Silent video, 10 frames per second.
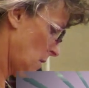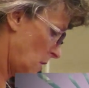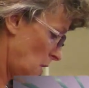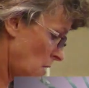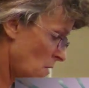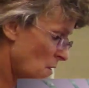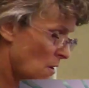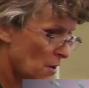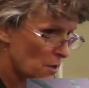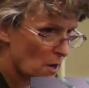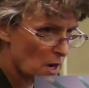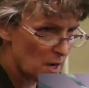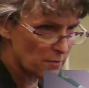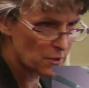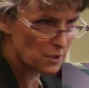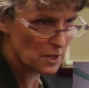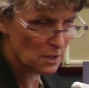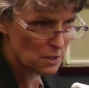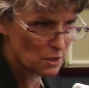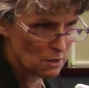Here are your Converse
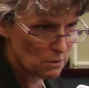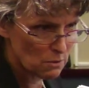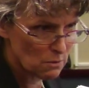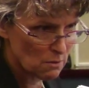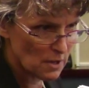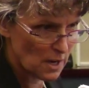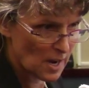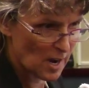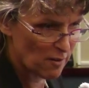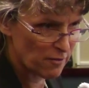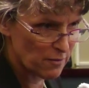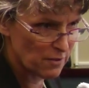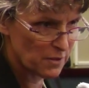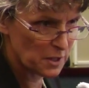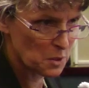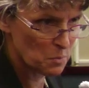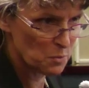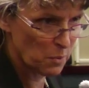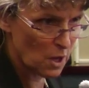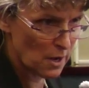tennis shoes that have the victim's
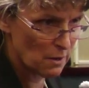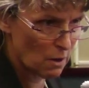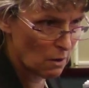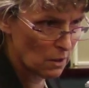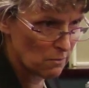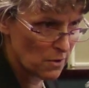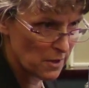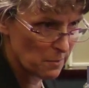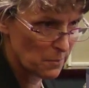blood all over them.